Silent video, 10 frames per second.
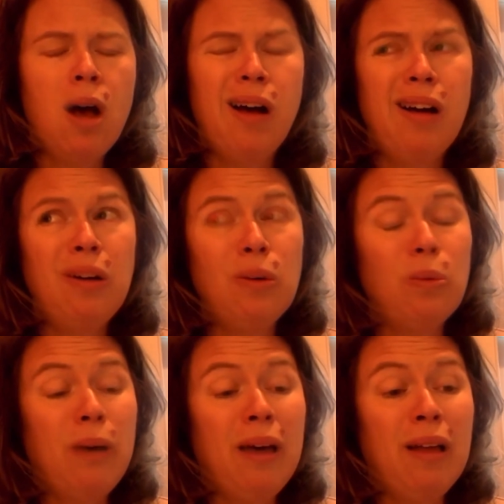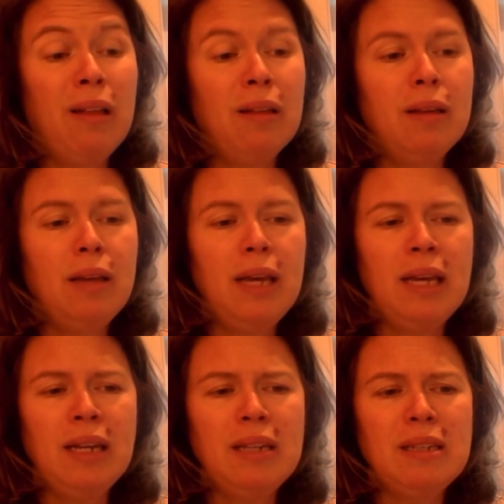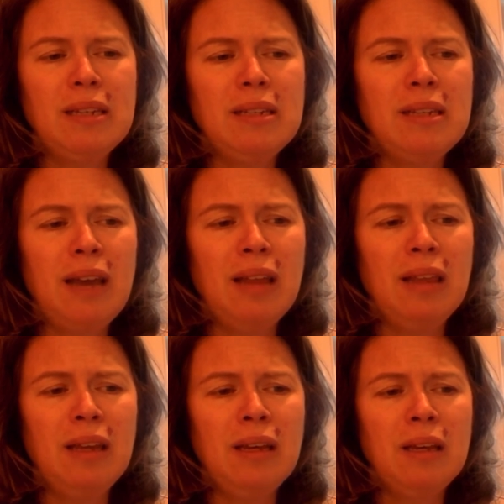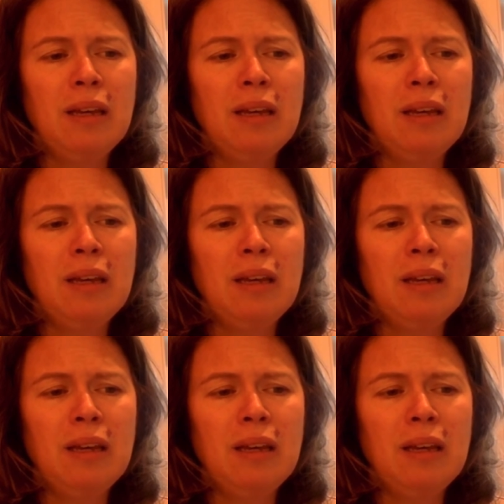Oh, well, Annie said sadly.